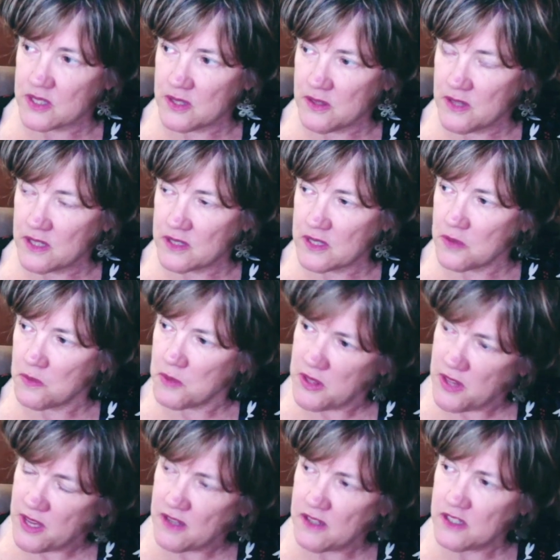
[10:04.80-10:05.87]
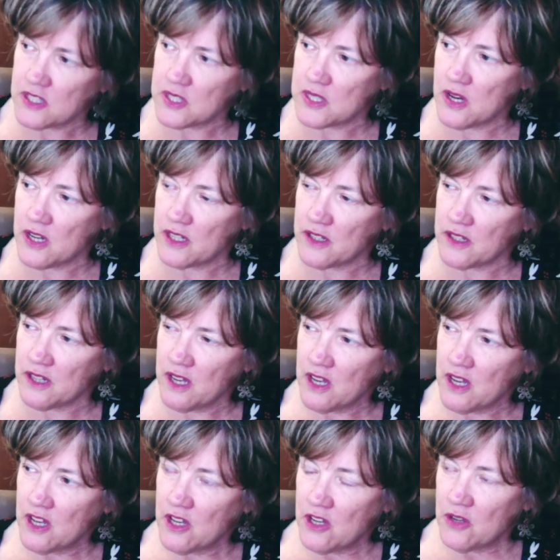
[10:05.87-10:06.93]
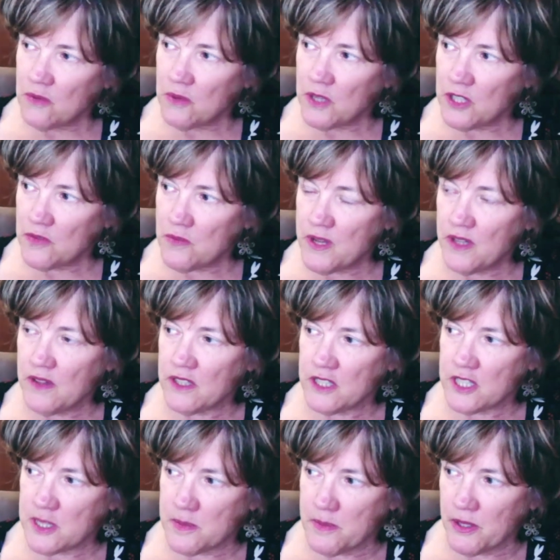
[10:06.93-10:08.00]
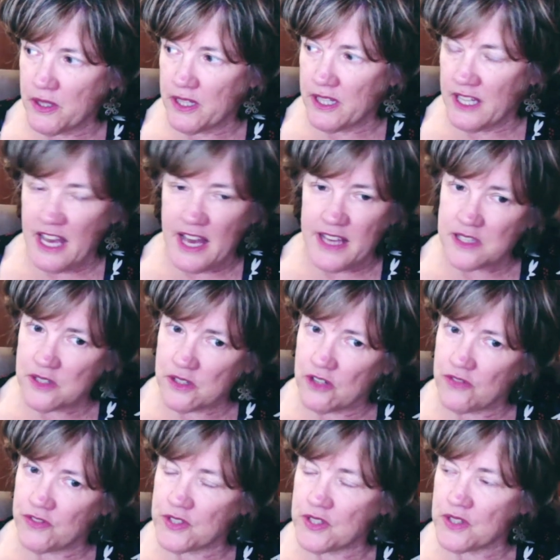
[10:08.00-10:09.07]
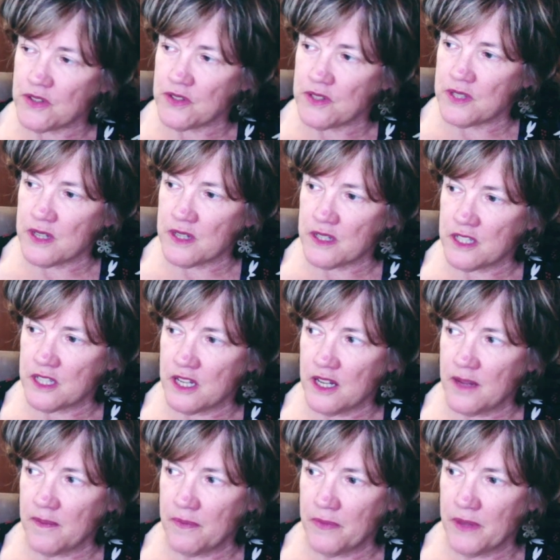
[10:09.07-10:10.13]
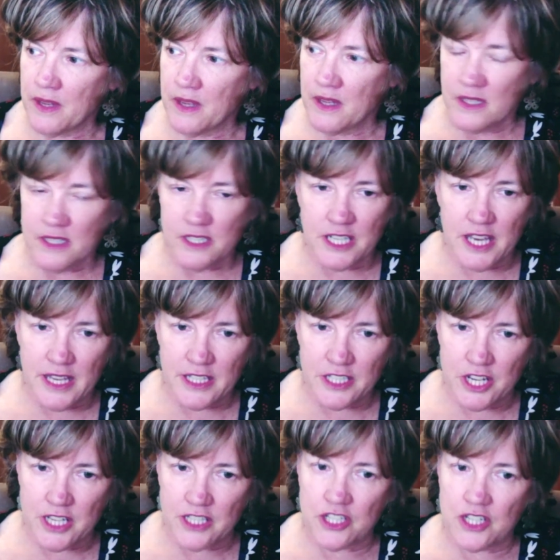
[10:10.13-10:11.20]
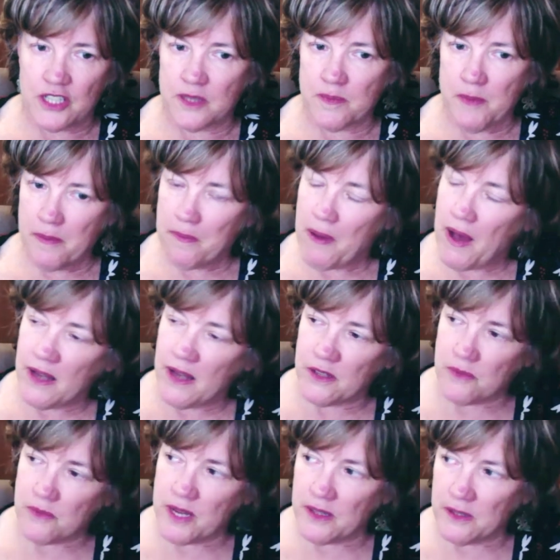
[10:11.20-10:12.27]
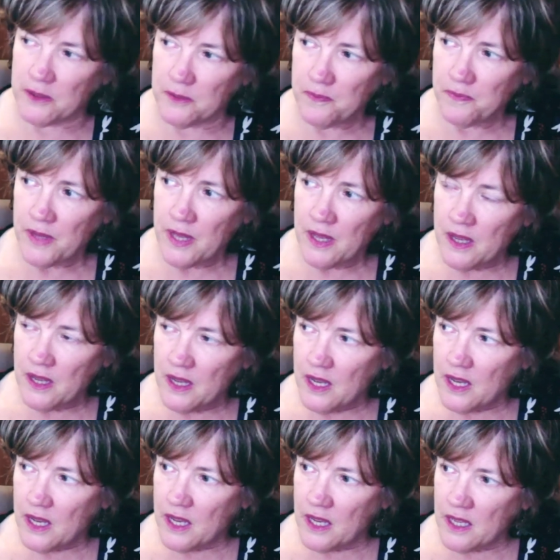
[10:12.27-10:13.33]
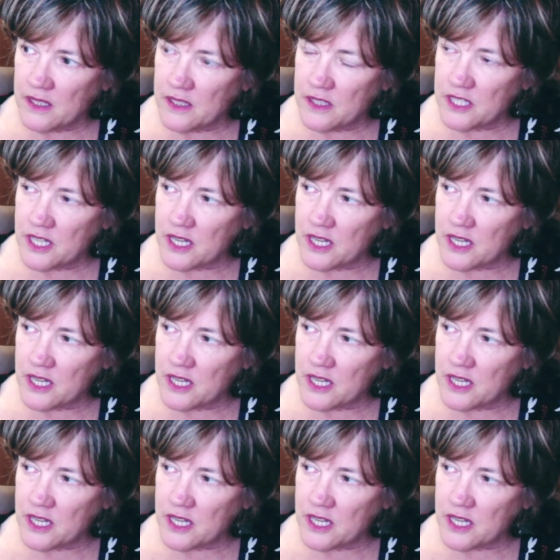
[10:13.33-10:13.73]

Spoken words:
And so we then decided we'd bring the disability liaison officers at DHHS. My partner rang them, and